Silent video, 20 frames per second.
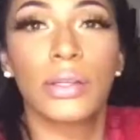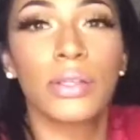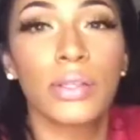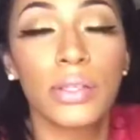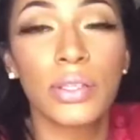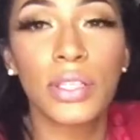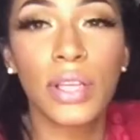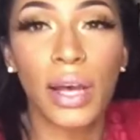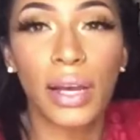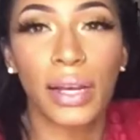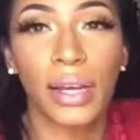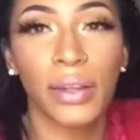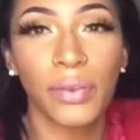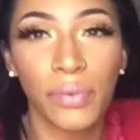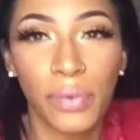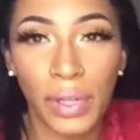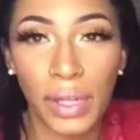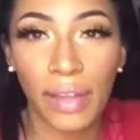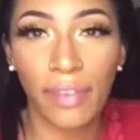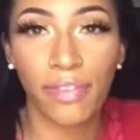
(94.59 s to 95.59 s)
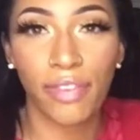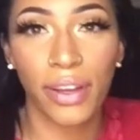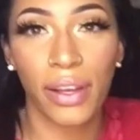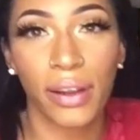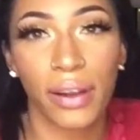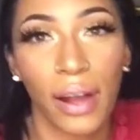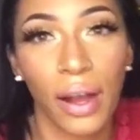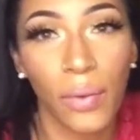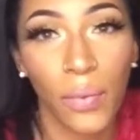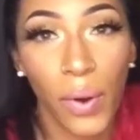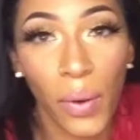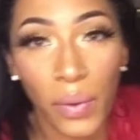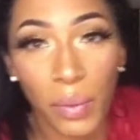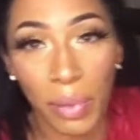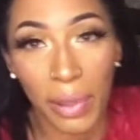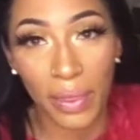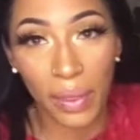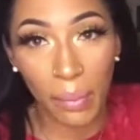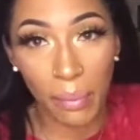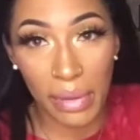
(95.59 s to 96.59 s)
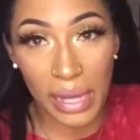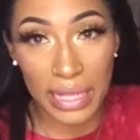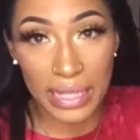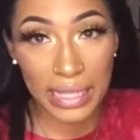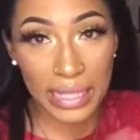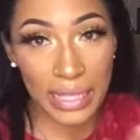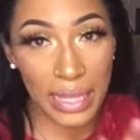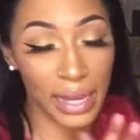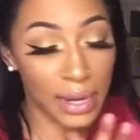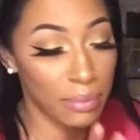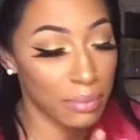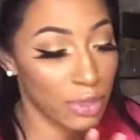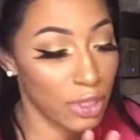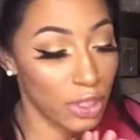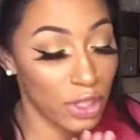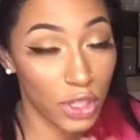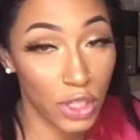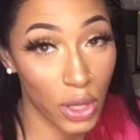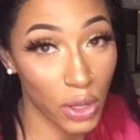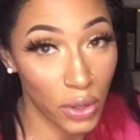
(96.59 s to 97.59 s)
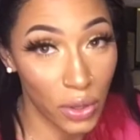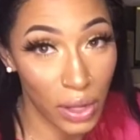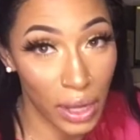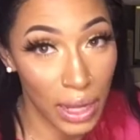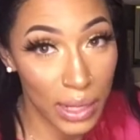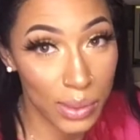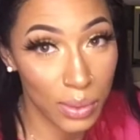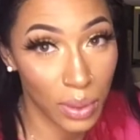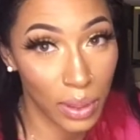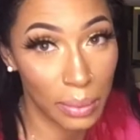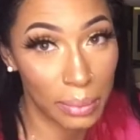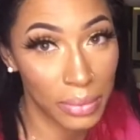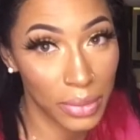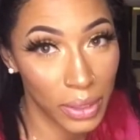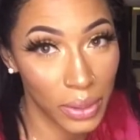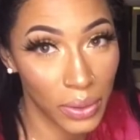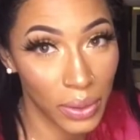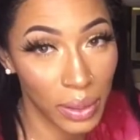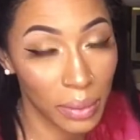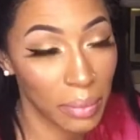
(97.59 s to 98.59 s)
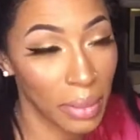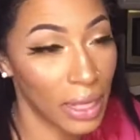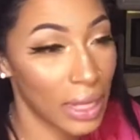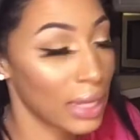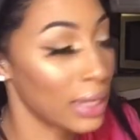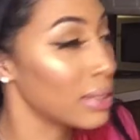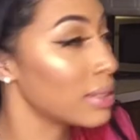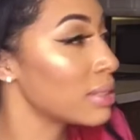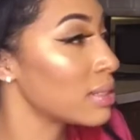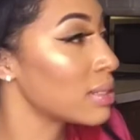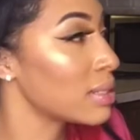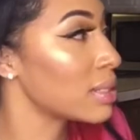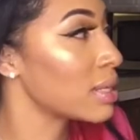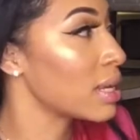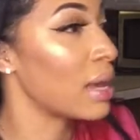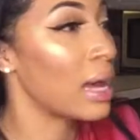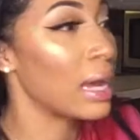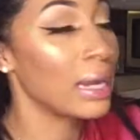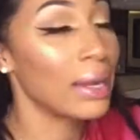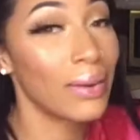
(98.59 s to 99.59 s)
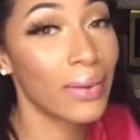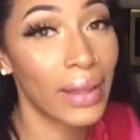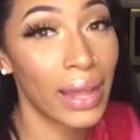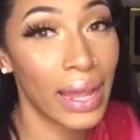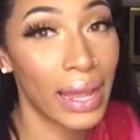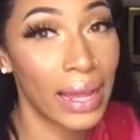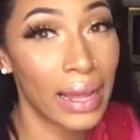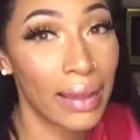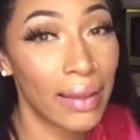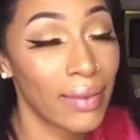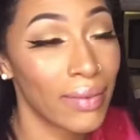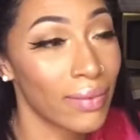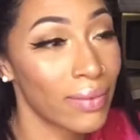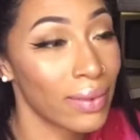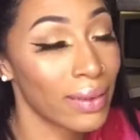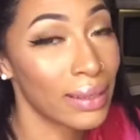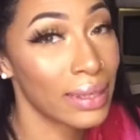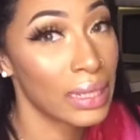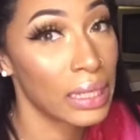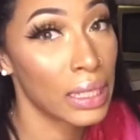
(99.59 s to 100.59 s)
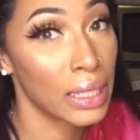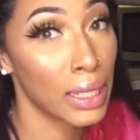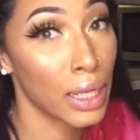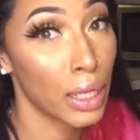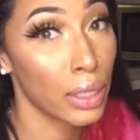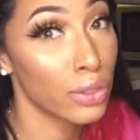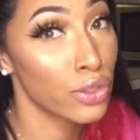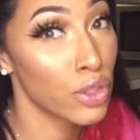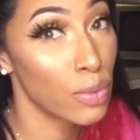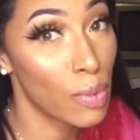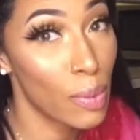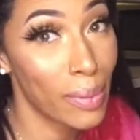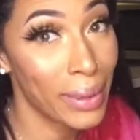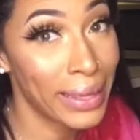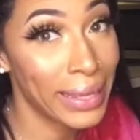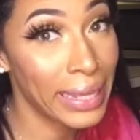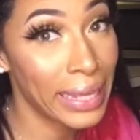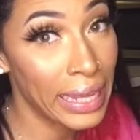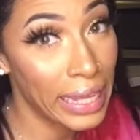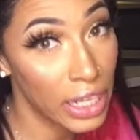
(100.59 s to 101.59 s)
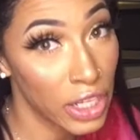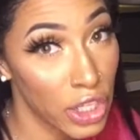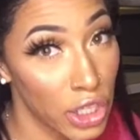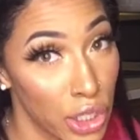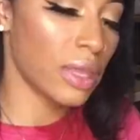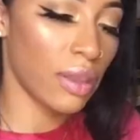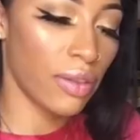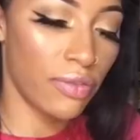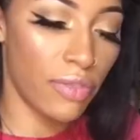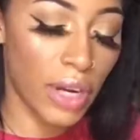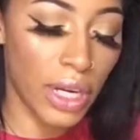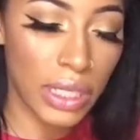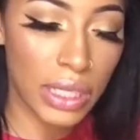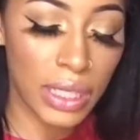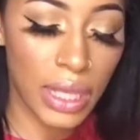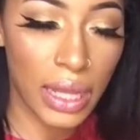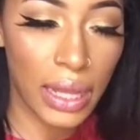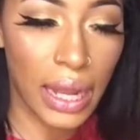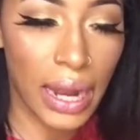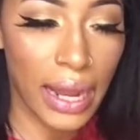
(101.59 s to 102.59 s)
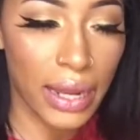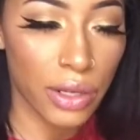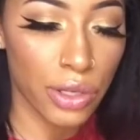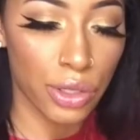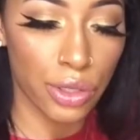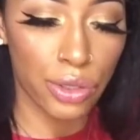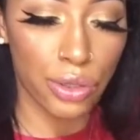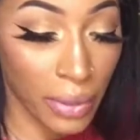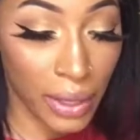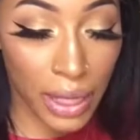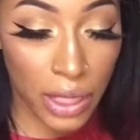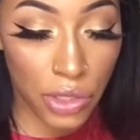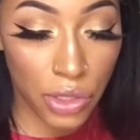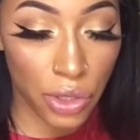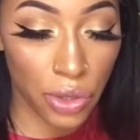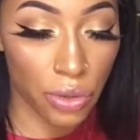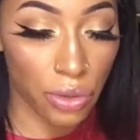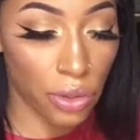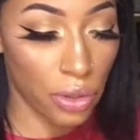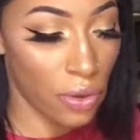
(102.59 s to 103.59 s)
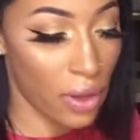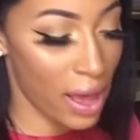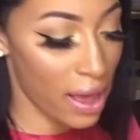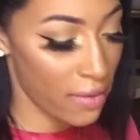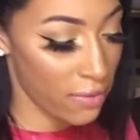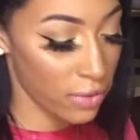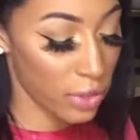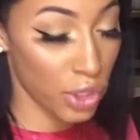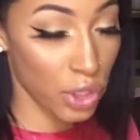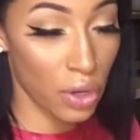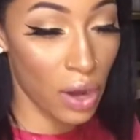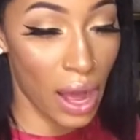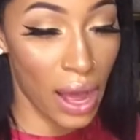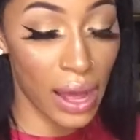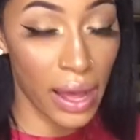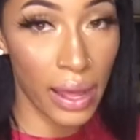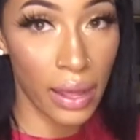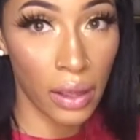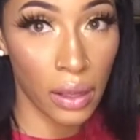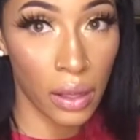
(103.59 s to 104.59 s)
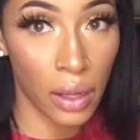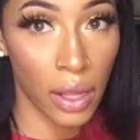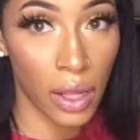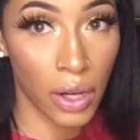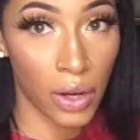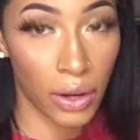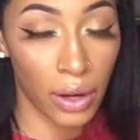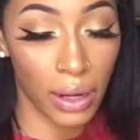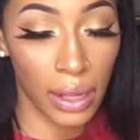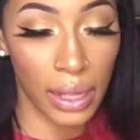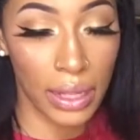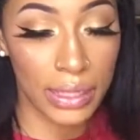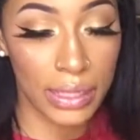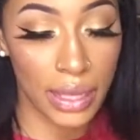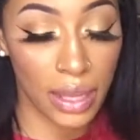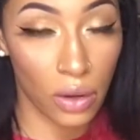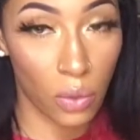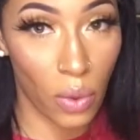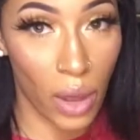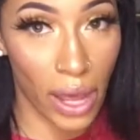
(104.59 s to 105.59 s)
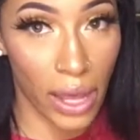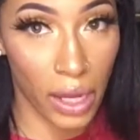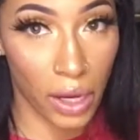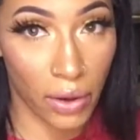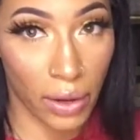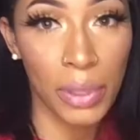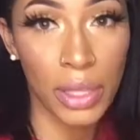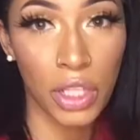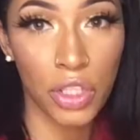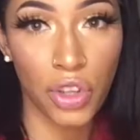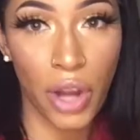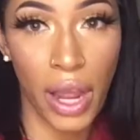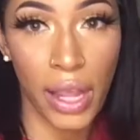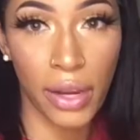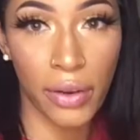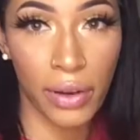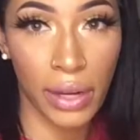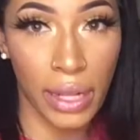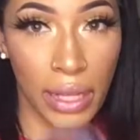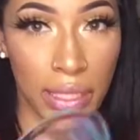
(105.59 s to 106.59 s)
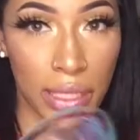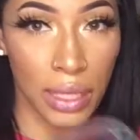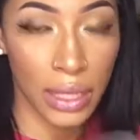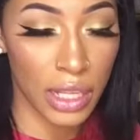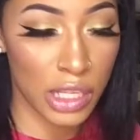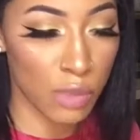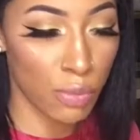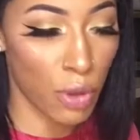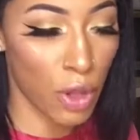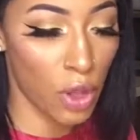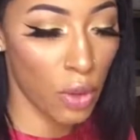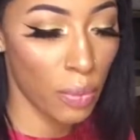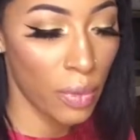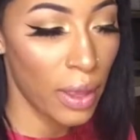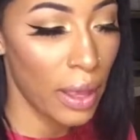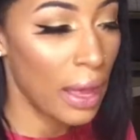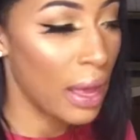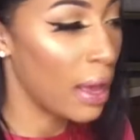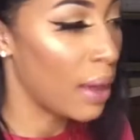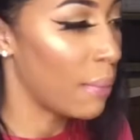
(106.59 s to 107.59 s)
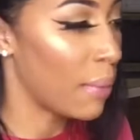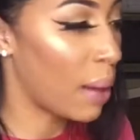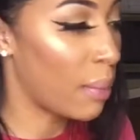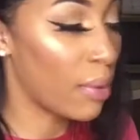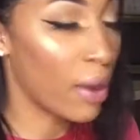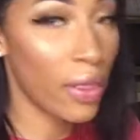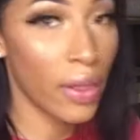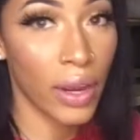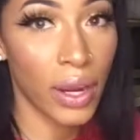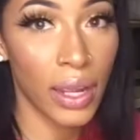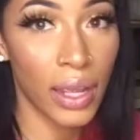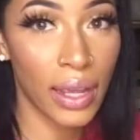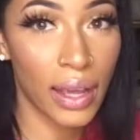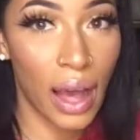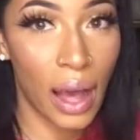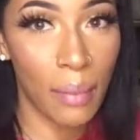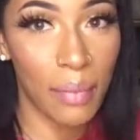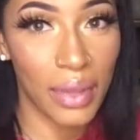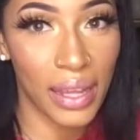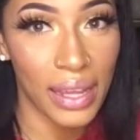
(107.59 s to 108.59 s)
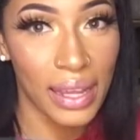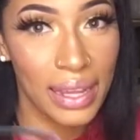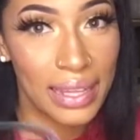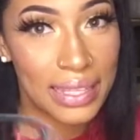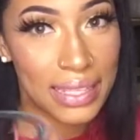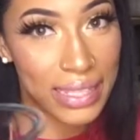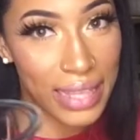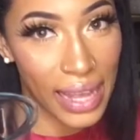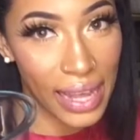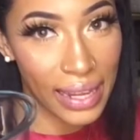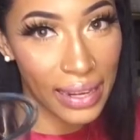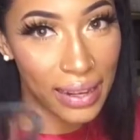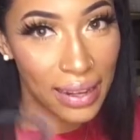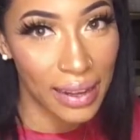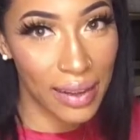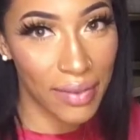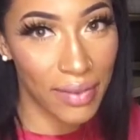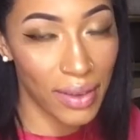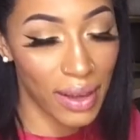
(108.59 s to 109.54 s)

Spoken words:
so I couldn't really figure out what would be the best setup to show you guys what I'm doing because I don't have a super big kitchen. The first thing that I do, because you have dry ingredients and wet ingredients. Put the dry ingredients in this bowl. My brother, he got me a set of